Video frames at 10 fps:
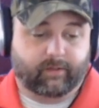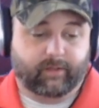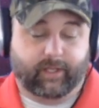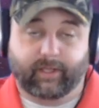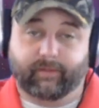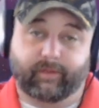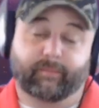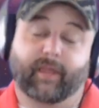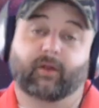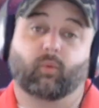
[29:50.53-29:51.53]
it
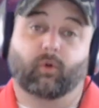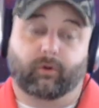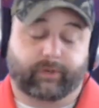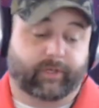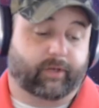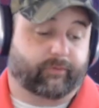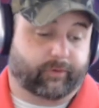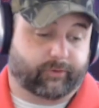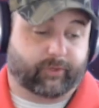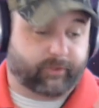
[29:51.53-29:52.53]
made a world of
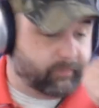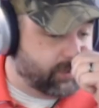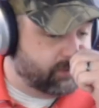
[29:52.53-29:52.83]
difference. Trust me.